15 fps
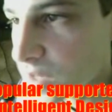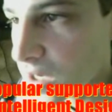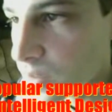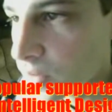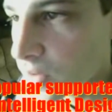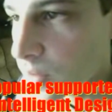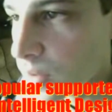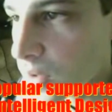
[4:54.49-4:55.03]

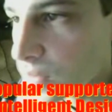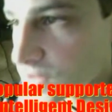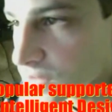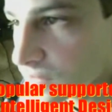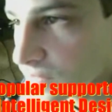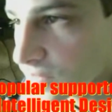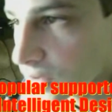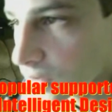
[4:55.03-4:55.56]
As for
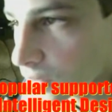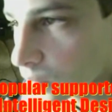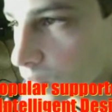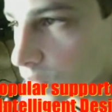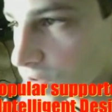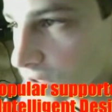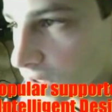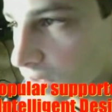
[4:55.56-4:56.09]
bitching about
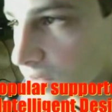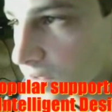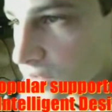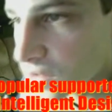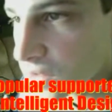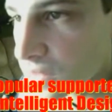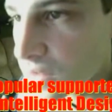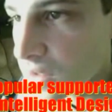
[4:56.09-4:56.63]
ad
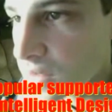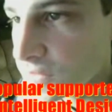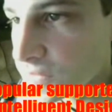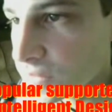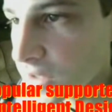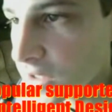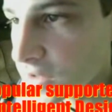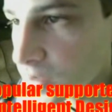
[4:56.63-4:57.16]
hominems?
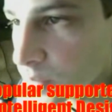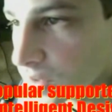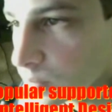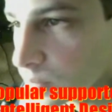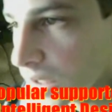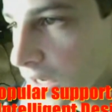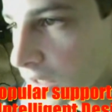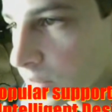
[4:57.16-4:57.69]

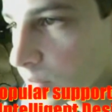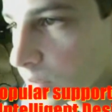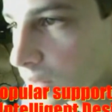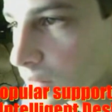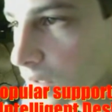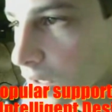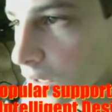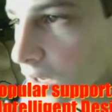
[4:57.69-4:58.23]
Oh,
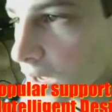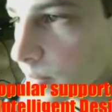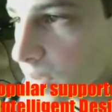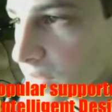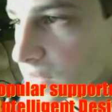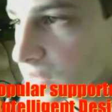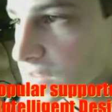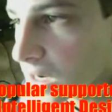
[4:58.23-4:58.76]
really?
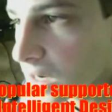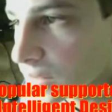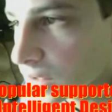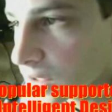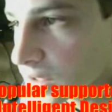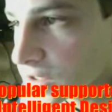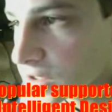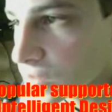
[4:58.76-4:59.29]
Let me
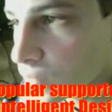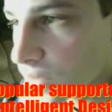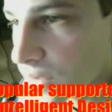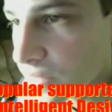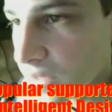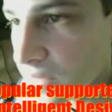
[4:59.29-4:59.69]
remind you